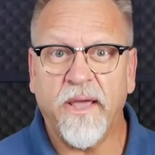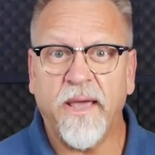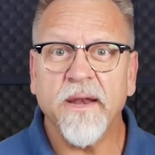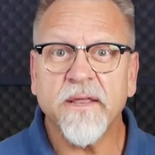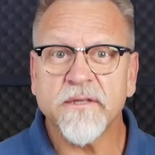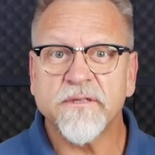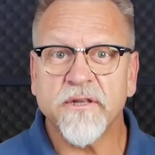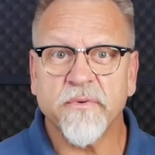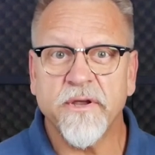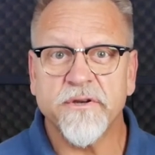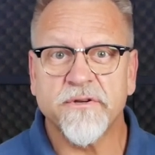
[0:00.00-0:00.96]
and
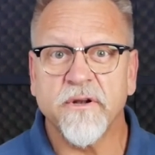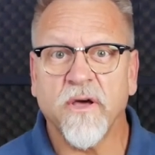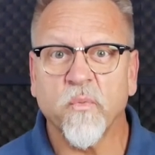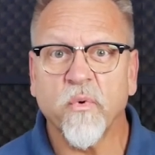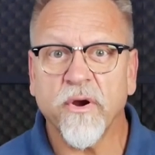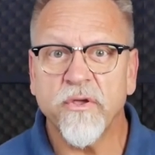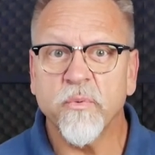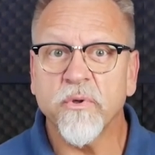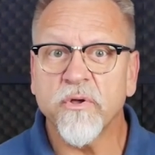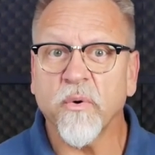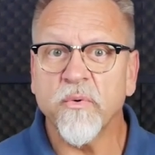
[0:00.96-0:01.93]
consideration on where you
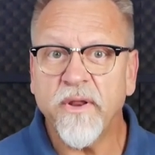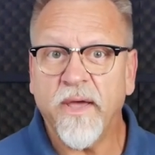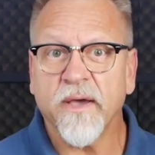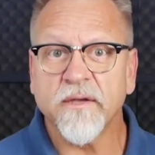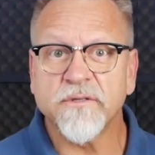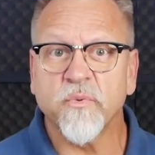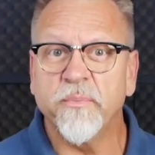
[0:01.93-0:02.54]
will go next